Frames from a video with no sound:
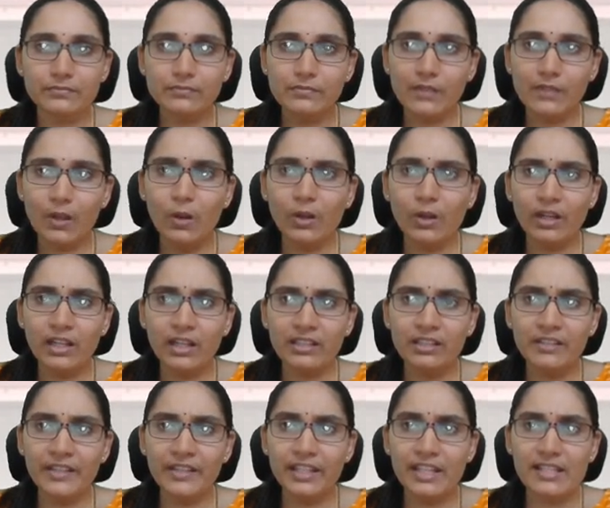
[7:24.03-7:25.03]
or
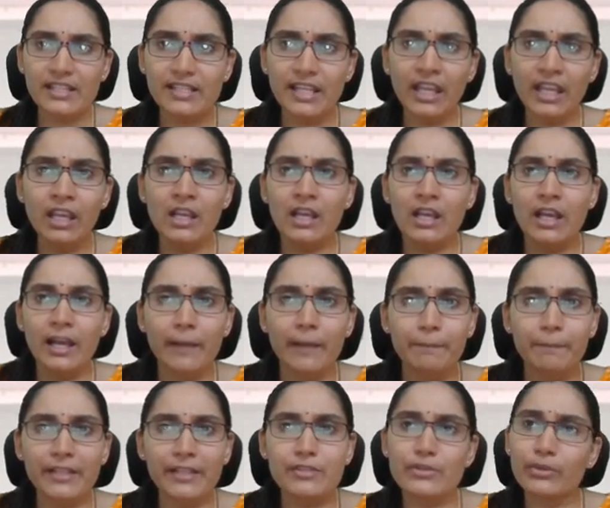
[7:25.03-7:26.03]
rather we can say
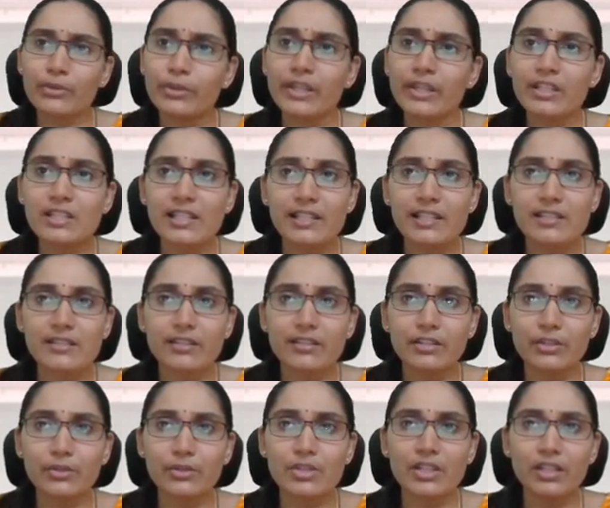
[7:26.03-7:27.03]
apex judicial
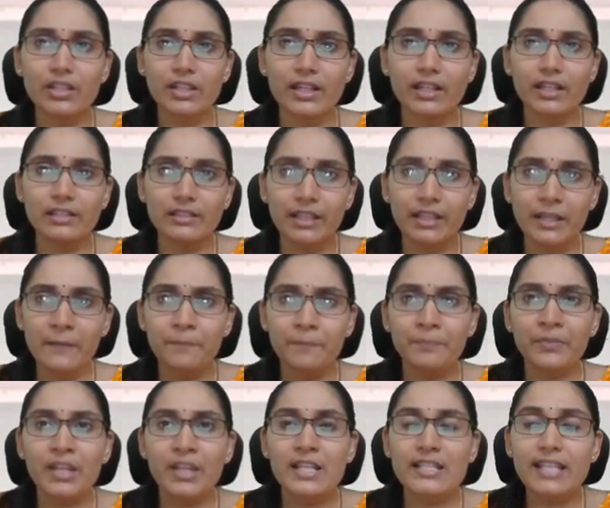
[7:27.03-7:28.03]
institution in the country.
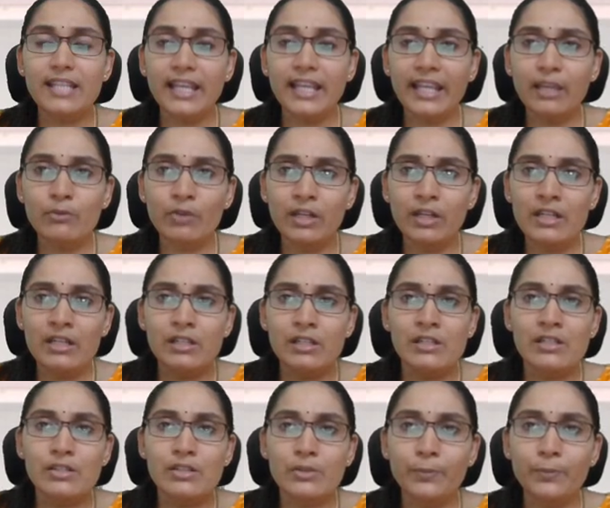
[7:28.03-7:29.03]
Second
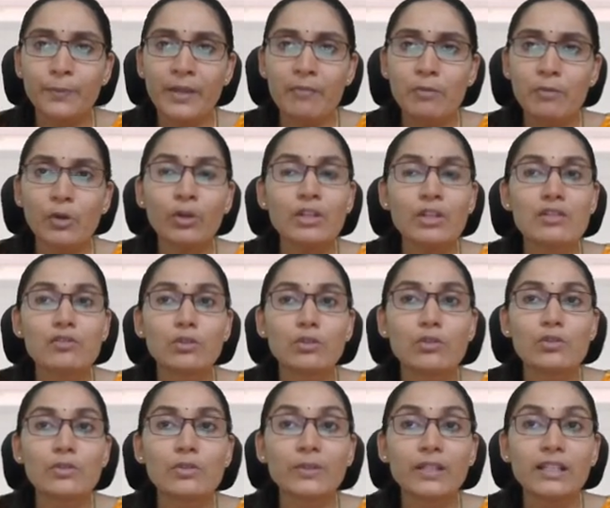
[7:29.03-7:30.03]
one, Supreme Court is
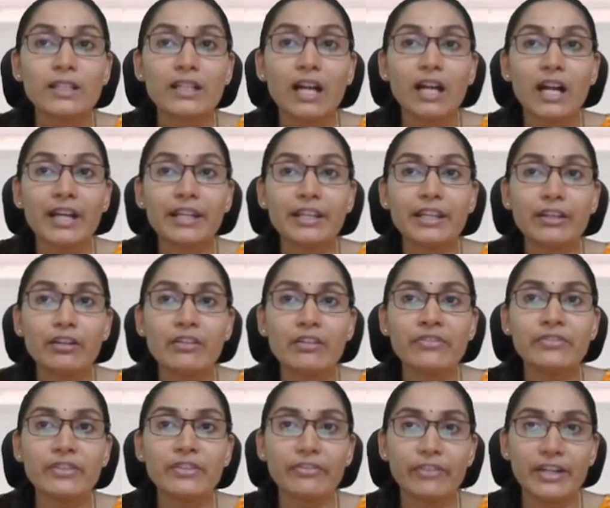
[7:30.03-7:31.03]
also the guardian
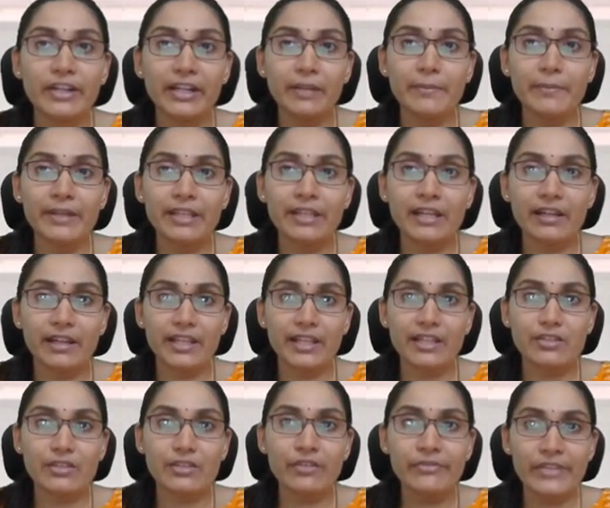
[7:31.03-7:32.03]
of the fundamental
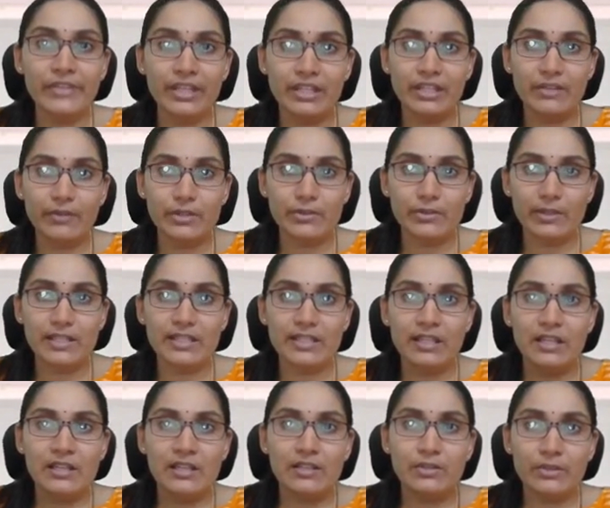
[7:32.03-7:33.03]
rights of individuals.
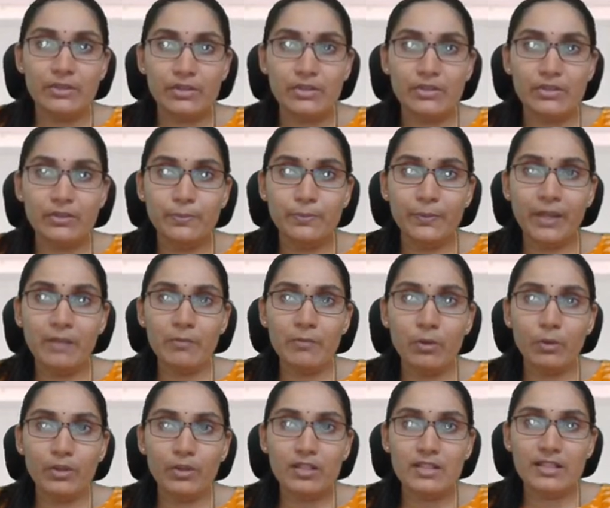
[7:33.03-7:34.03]
So, Supreme
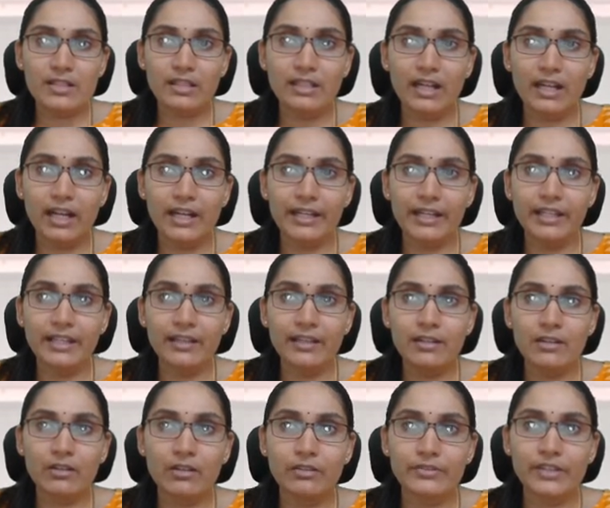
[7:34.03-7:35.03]
Court is the
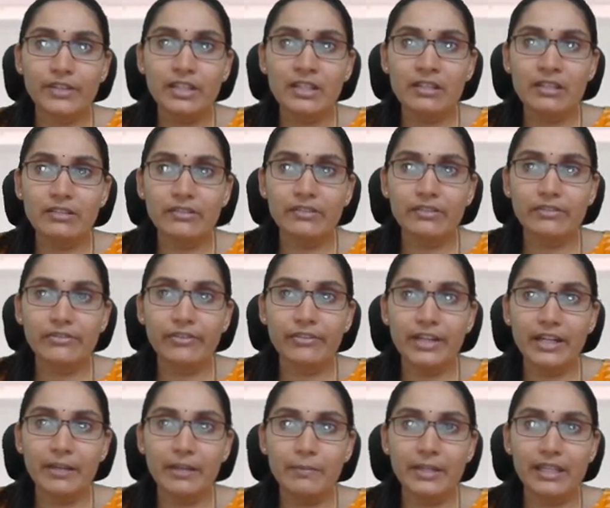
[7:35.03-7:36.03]
guardian of the
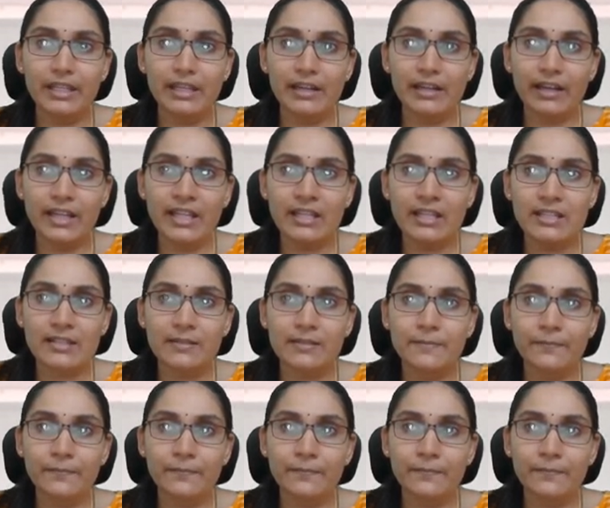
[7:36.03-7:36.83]
fundamental rights.